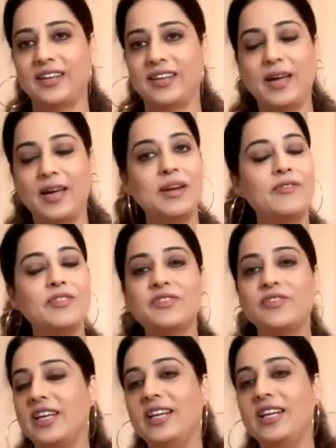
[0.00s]
Yeah. I mean, I was
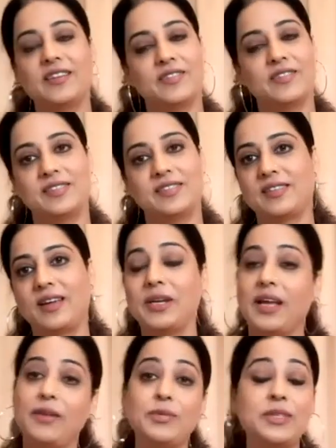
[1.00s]
very nervous. I
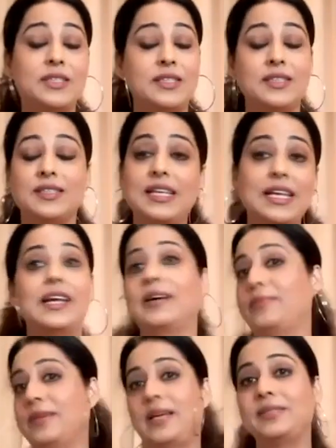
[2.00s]
mean, I was still
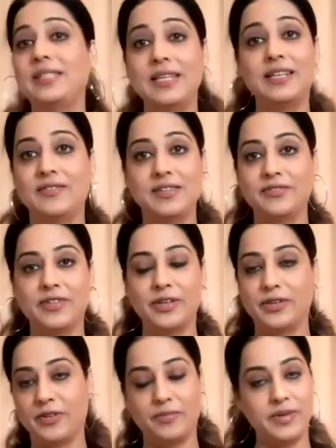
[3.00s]
nervous. I'm still nervous in
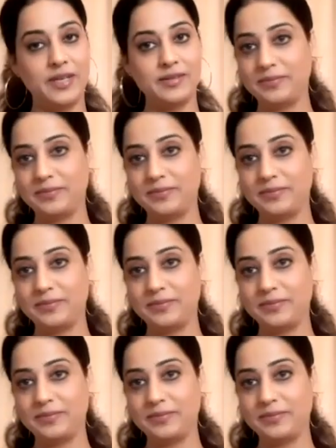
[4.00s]
front of her.